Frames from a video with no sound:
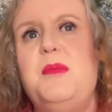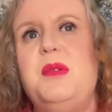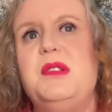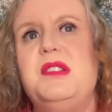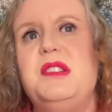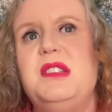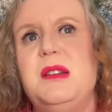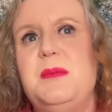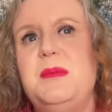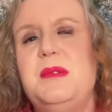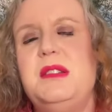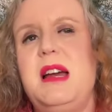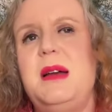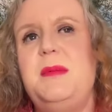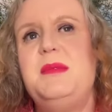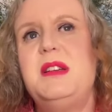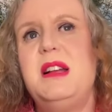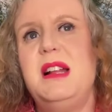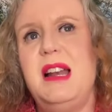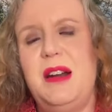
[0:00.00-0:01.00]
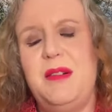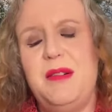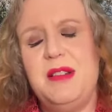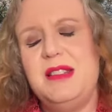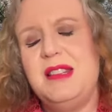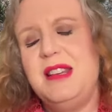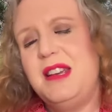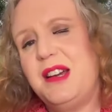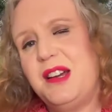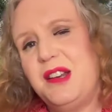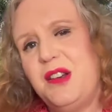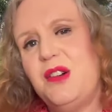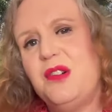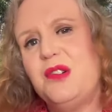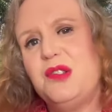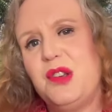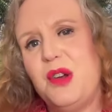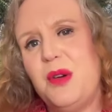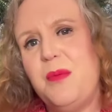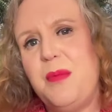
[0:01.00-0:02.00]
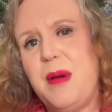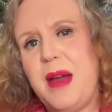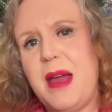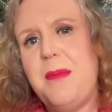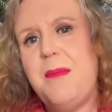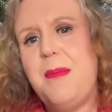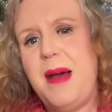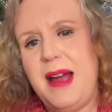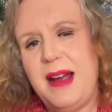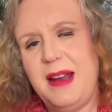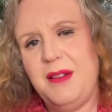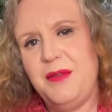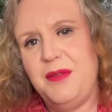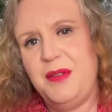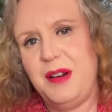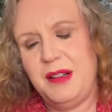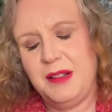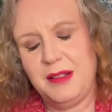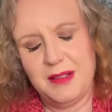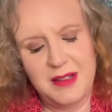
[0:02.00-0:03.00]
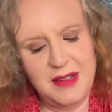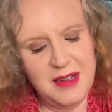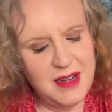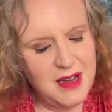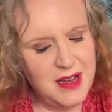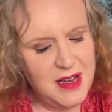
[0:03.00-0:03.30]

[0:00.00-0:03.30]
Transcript: But sometimes clarity can also be painful.